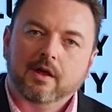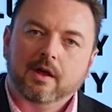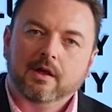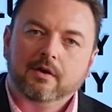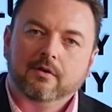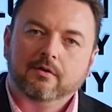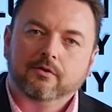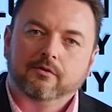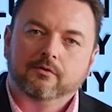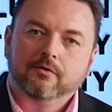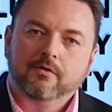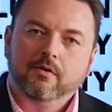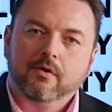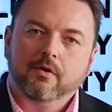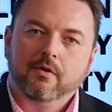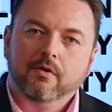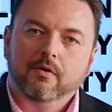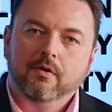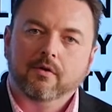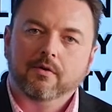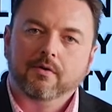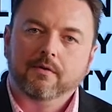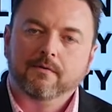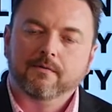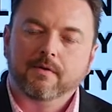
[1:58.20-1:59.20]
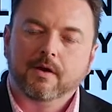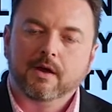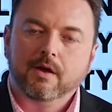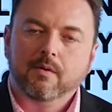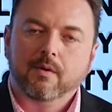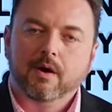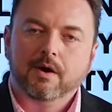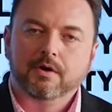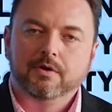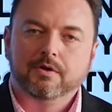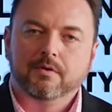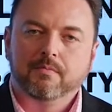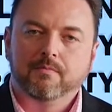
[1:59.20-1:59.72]
and control the
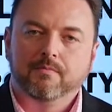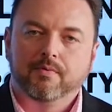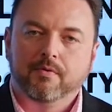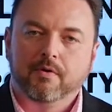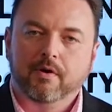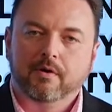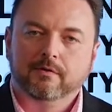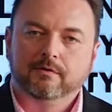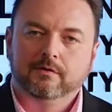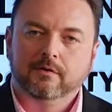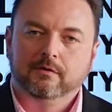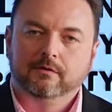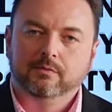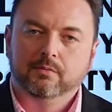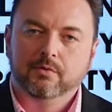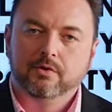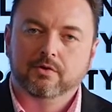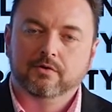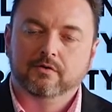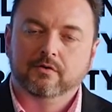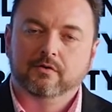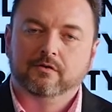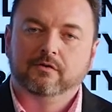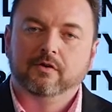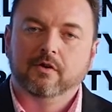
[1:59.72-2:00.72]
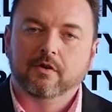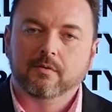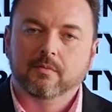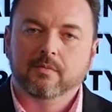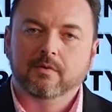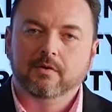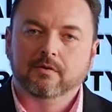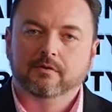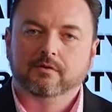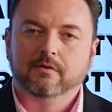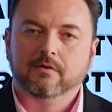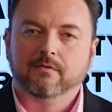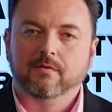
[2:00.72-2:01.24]
valuation process which
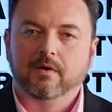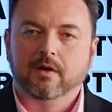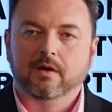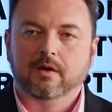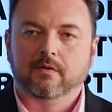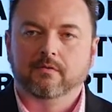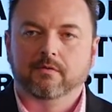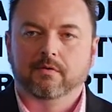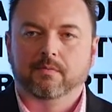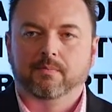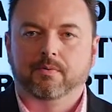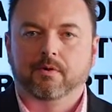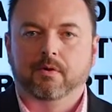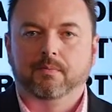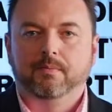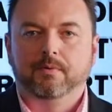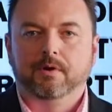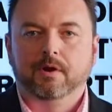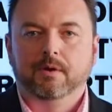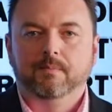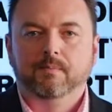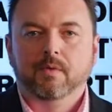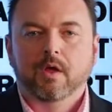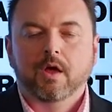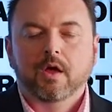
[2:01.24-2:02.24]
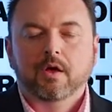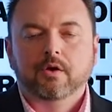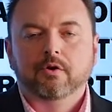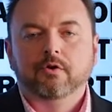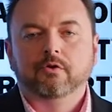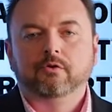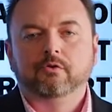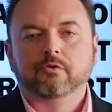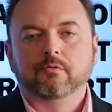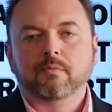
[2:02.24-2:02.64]
determines the value of your property? Because